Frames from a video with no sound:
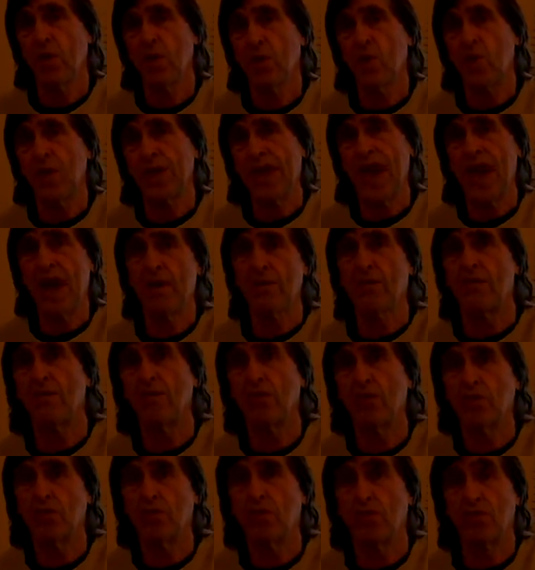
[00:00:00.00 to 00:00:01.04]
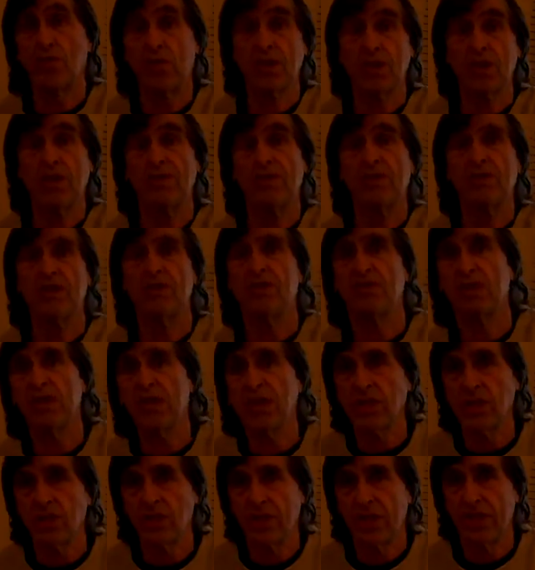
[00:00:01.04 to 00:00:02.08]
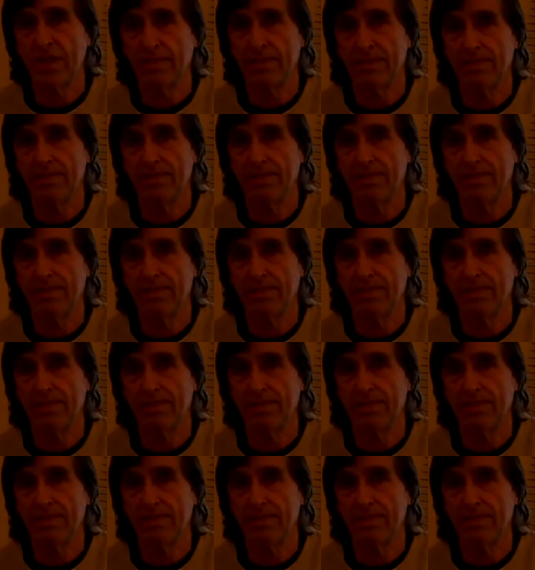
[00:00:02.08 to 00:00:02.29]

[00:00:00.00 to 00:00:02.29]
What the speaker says: without the risk of serious injury.